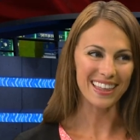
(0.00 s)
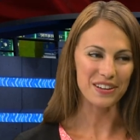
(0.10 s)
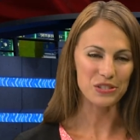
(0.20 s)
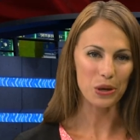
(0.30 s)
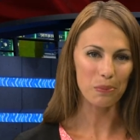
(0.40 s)

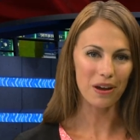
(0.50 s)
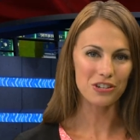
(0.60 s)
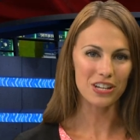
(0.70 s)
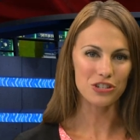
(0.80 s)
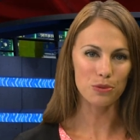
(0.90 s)
Thanks Thank so you.
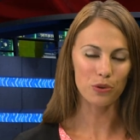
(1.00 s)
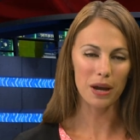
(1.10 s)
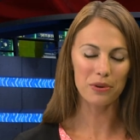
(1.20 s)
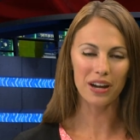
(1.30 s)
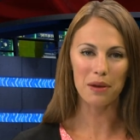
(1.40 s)
much. That's Jim
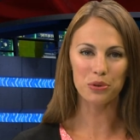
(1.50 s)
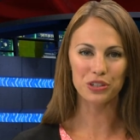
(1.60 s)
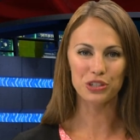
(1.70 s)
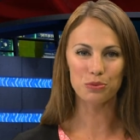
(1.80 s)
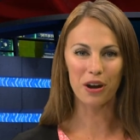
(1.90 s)
Cramer. I'm
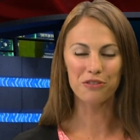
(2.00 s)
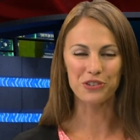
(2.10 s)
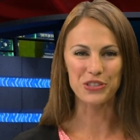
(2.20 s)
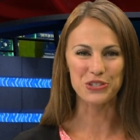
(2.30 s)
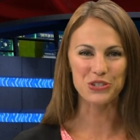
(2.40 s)
Brittany Umar
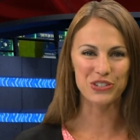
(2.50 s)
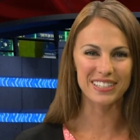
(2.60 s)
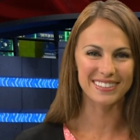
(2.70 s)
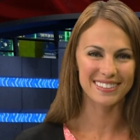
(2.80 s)
for The Street.